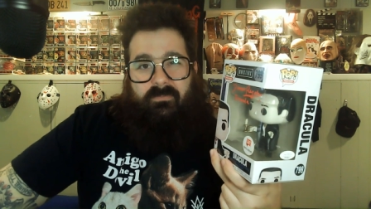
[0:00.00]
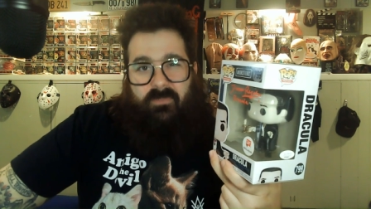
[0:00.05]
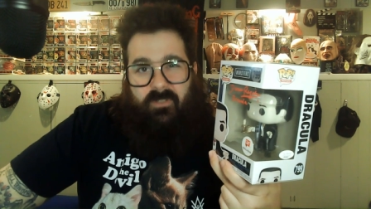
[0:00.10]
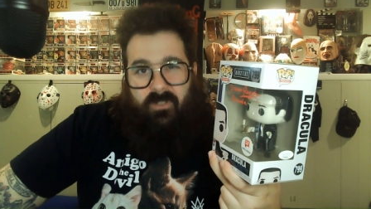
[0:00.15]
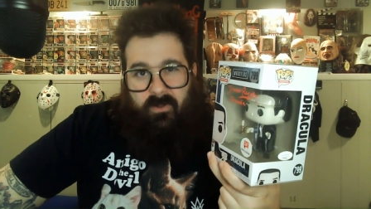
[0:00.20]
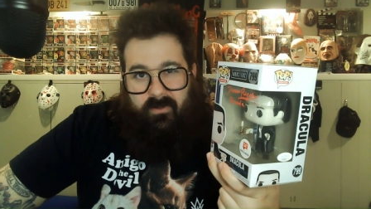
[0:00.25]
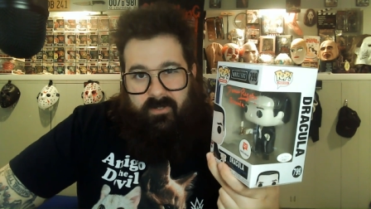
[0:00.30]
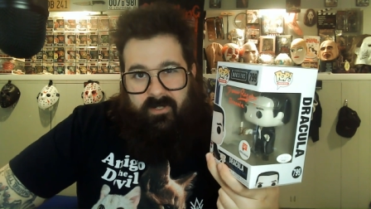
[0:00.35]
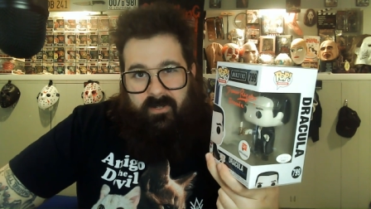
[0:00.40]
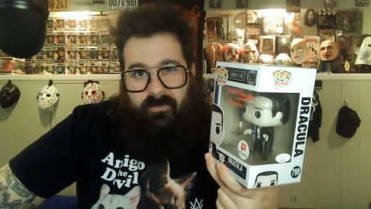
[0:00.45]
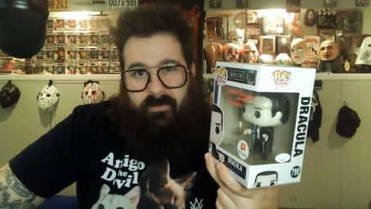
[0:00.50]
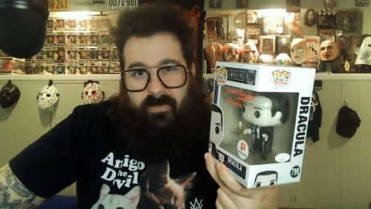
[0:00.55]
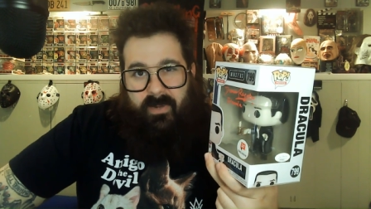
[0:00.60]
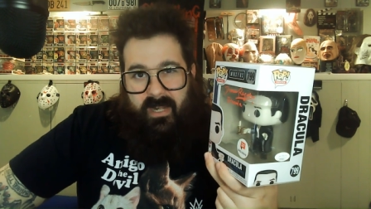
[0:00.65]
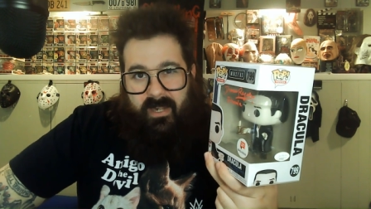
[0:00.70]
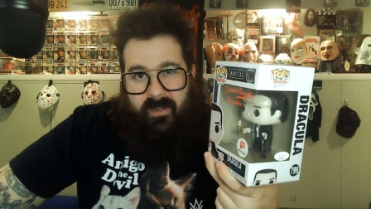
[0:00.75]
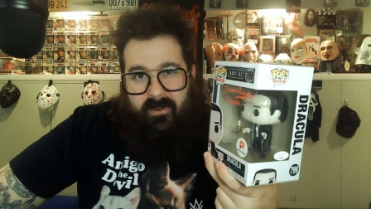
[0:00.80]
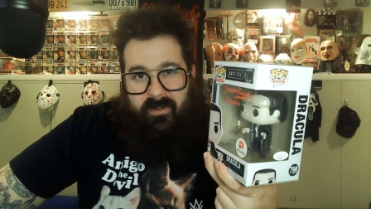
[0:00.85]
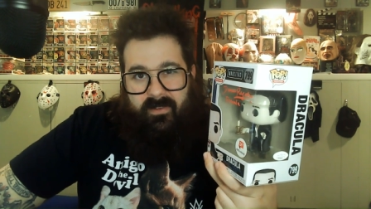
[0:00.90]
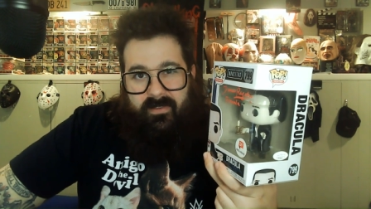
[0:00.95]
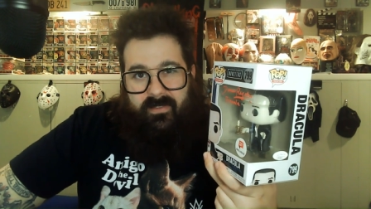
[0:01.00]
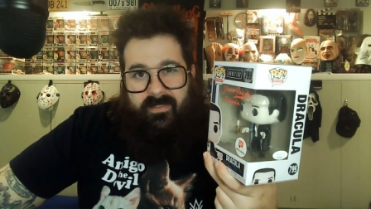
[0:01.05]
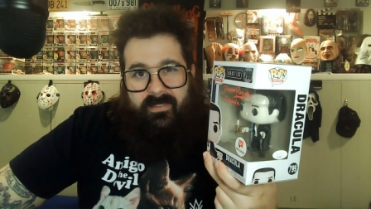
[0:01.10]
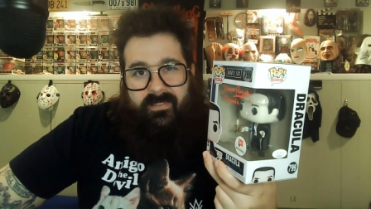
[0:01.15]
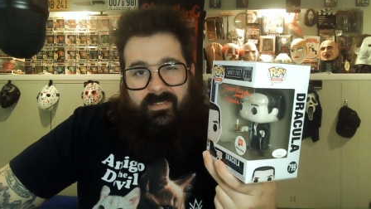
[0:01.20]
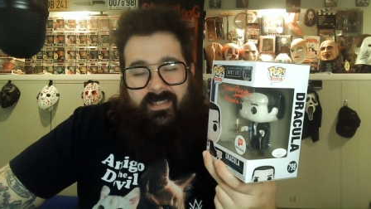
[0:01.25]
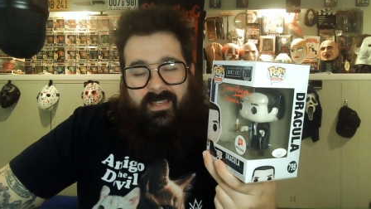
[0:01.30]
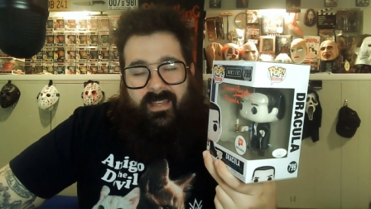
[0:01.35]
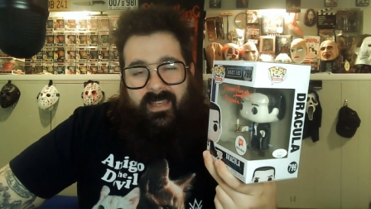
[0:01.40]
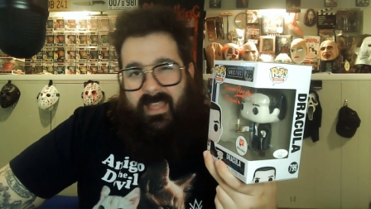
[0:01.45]
go to your parents
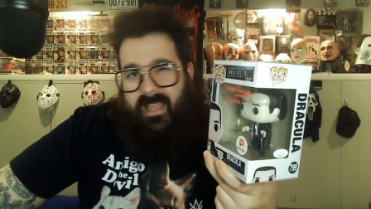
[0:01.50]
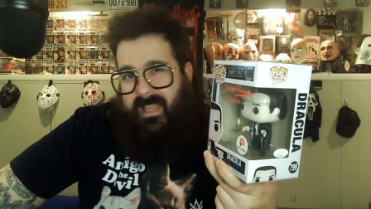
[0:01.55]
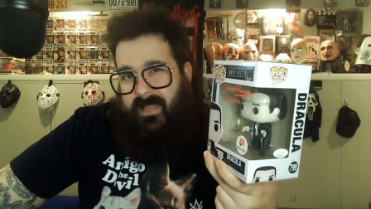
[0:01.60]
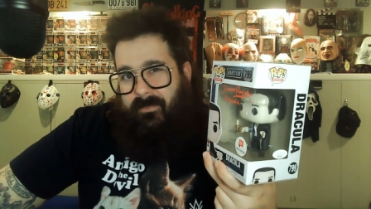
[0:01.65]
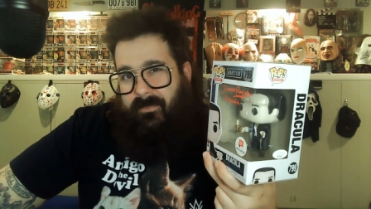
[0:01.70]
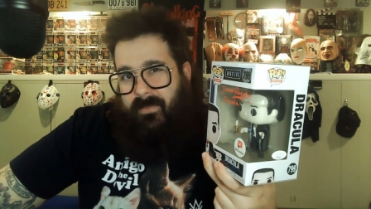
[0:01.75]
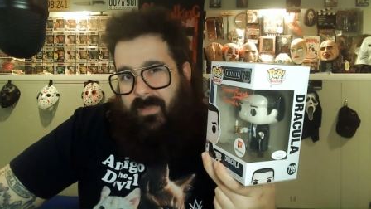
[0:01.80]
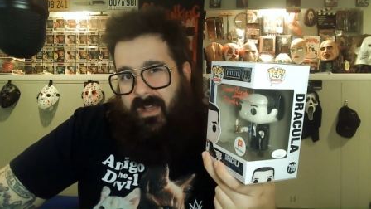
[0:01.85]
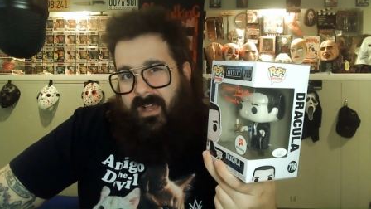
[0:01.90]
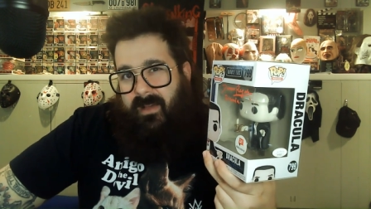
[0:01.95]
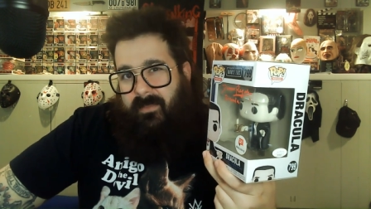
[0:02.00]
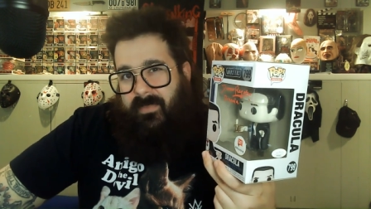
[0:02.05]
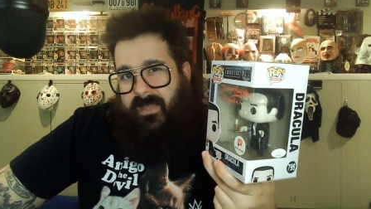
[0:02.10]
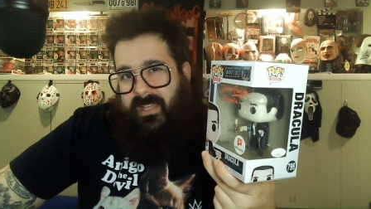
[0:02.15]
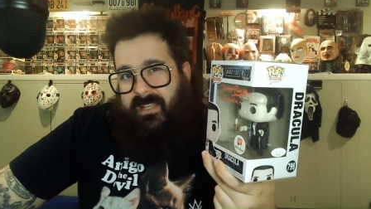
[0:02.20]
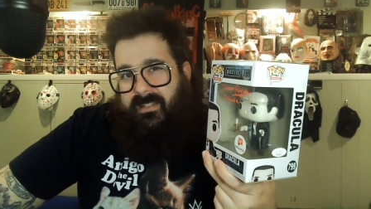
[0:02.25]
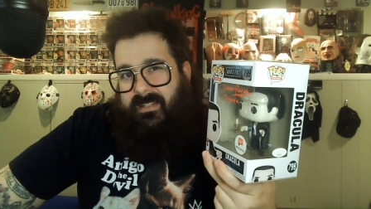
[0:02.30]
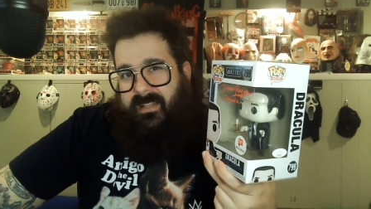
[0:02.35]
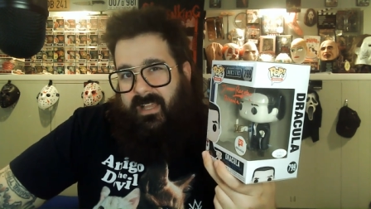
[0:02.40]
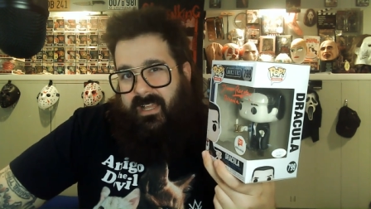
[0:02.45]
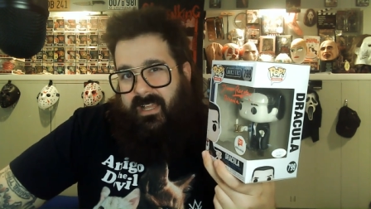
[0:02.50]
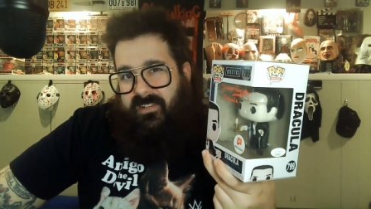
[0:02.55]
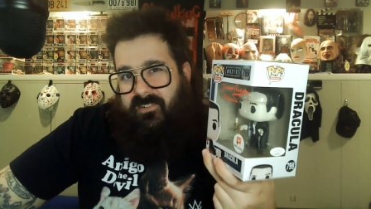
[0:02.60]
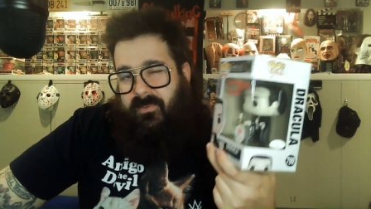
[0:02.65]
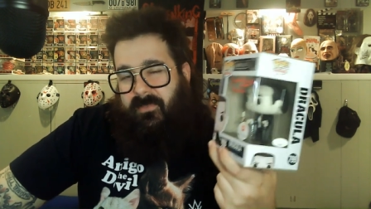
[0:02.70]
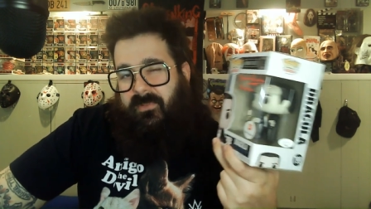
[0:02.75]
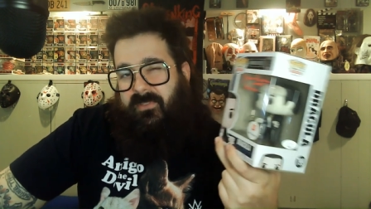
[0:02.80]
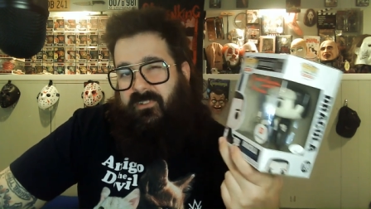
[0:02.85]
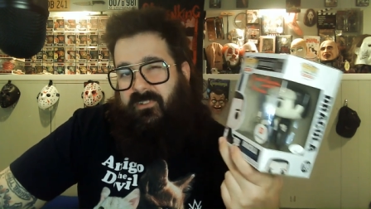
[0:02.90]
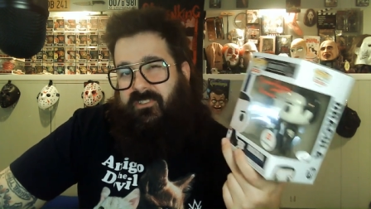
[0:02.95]
and say, "Hey, mom, hey, dad, do you
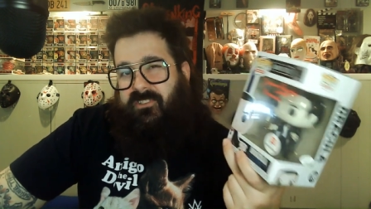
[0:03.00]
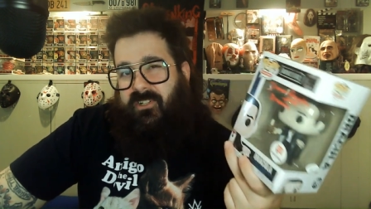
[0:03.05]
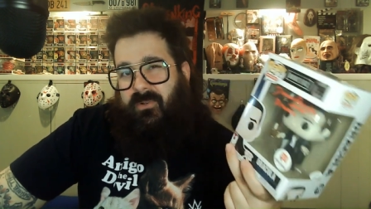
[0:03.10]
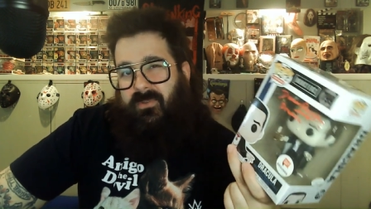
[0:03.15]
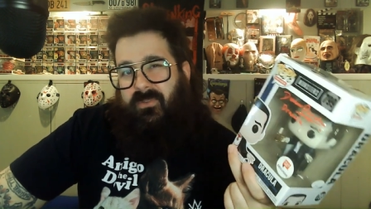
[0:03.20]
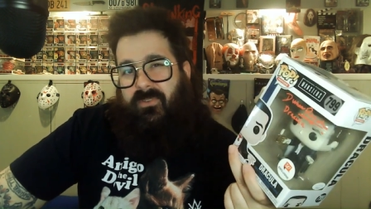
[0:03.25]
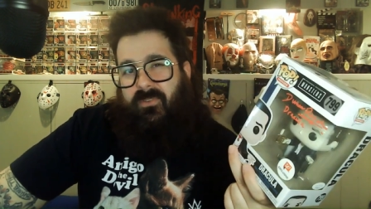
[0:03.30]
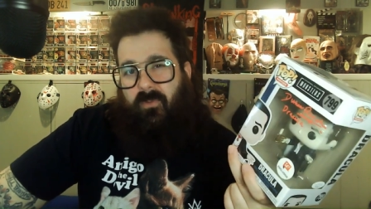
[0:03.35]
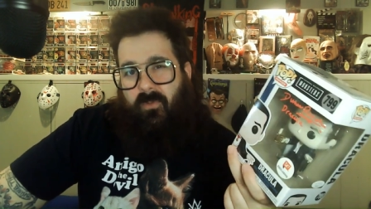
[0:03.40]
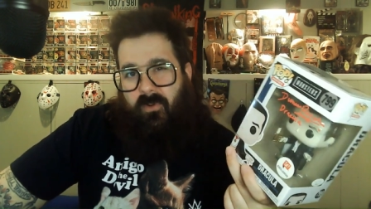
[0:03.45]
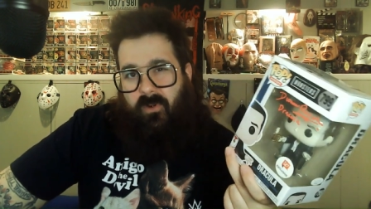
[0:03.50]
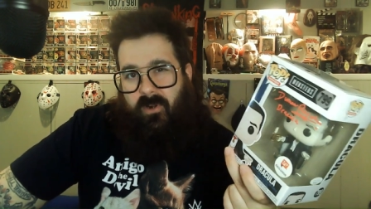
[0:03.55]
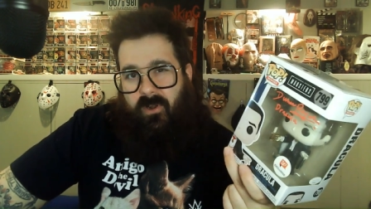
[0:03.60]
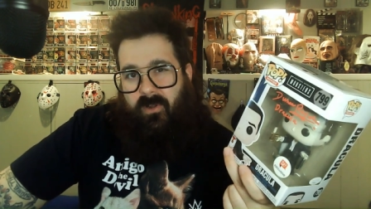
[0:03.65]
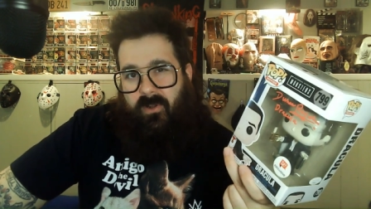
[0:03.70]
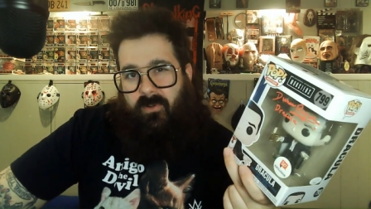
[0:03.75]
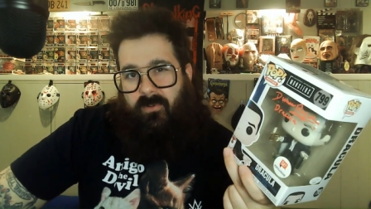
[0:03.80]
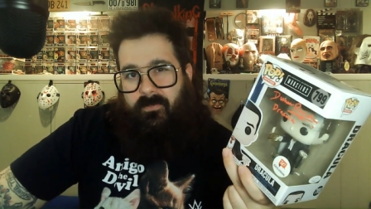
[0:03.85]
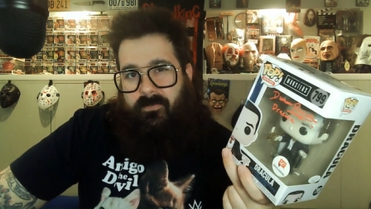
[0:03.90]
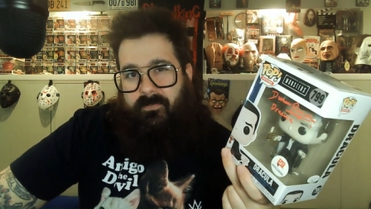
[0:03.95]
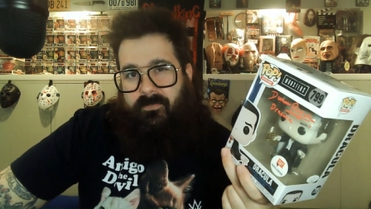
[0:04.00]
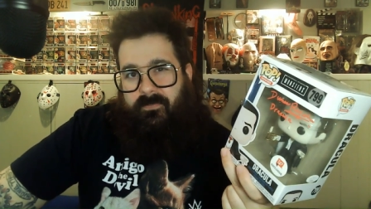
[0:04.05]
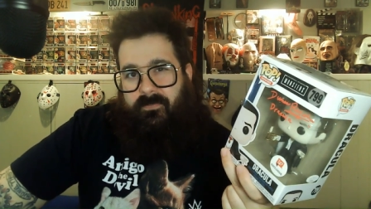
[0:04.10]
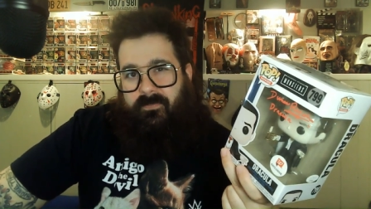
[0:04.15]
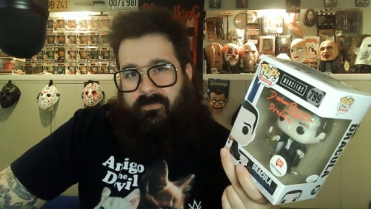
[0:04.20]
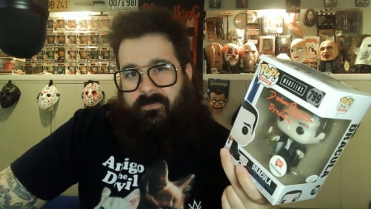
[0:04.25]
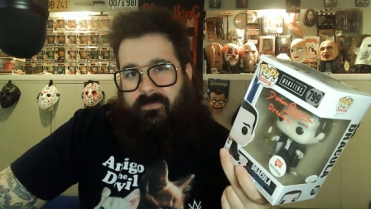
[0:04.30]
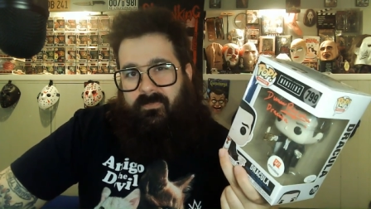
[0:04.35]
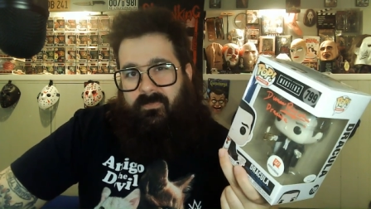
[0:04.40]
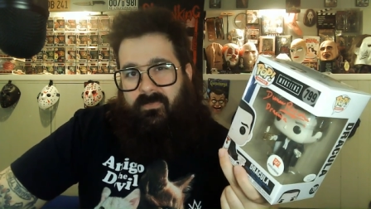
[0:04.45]
remember the show Zorro?
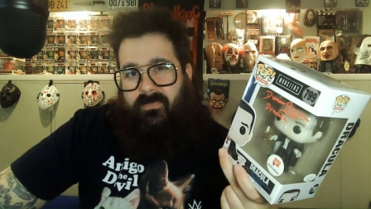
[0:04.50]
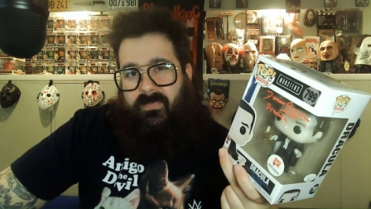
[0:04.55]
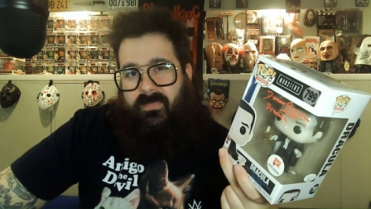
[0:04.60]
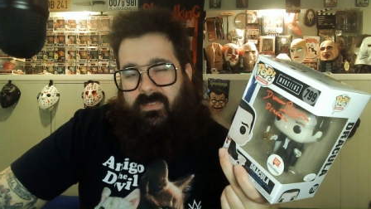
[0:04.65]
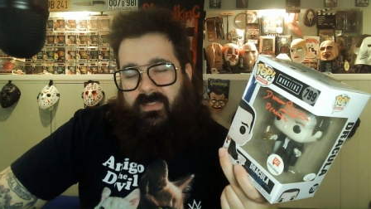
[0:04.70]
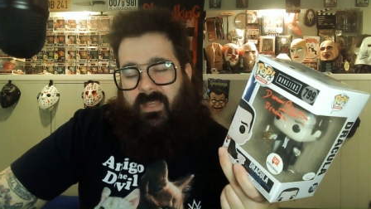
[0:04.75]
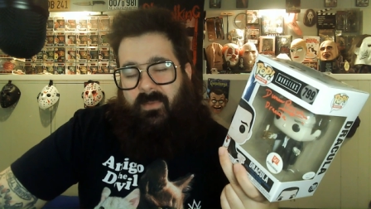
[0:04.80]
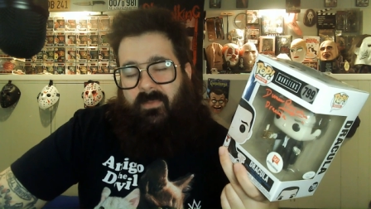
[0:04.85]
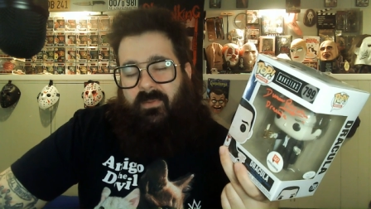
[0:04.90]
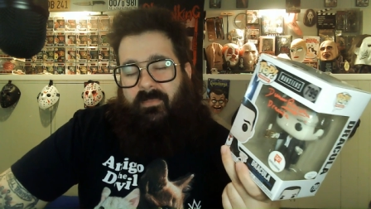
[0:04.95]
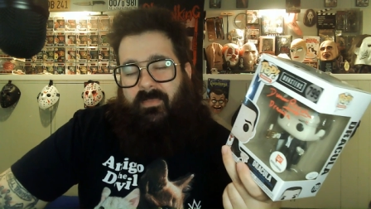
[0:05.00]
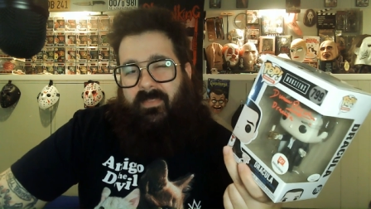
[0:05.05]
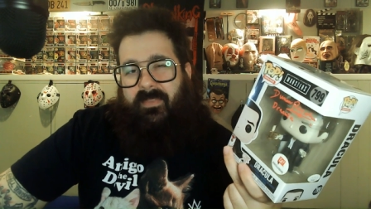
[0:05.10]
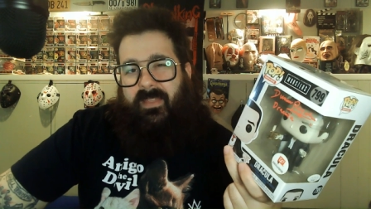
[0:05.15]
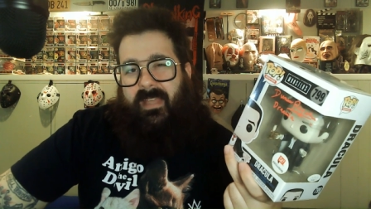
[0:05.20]
Tell me about